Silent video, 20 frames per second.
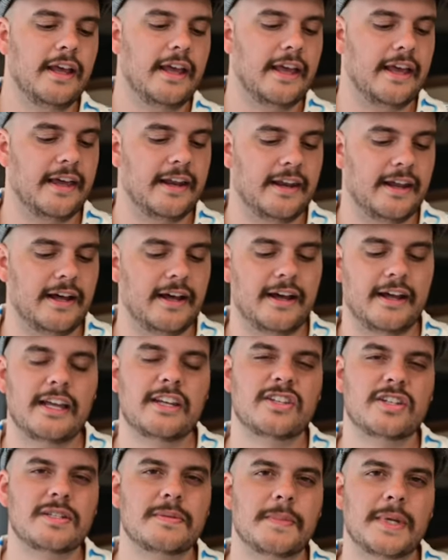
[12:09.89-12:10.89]
And uh,
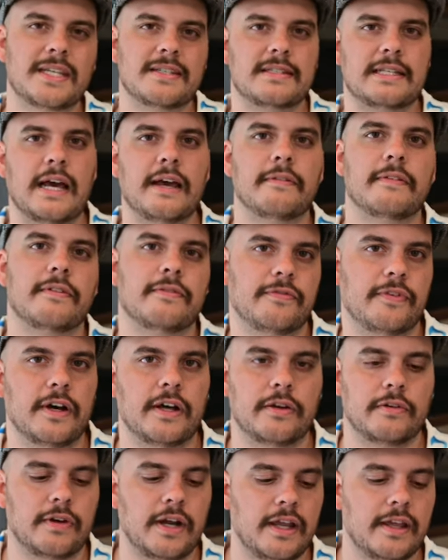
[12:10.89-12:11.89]
it just makes diving
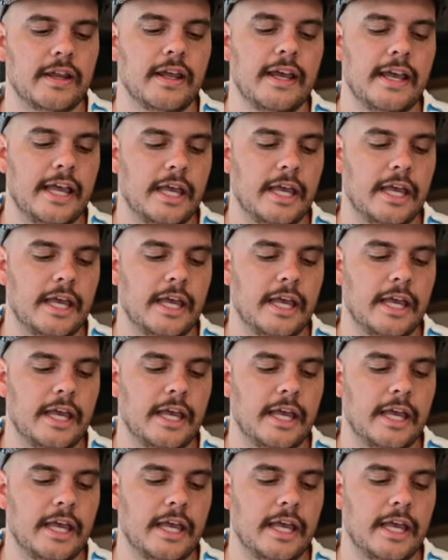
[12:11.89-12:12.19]
fun, right?